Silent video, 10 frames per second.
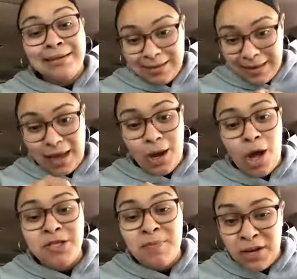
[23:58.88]
like I
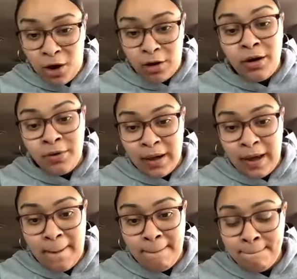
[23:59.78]
lost my dog.
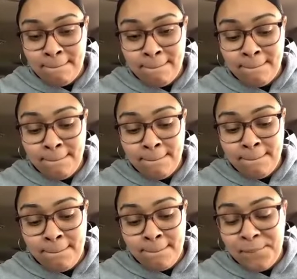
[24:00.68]
Okay.
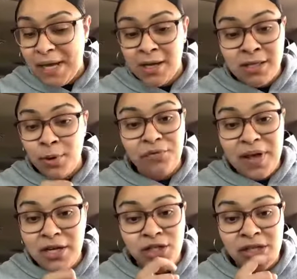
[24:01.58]
Because
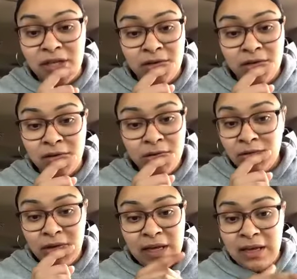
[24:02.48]
motivation
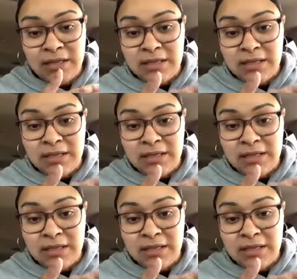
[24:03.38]
it is a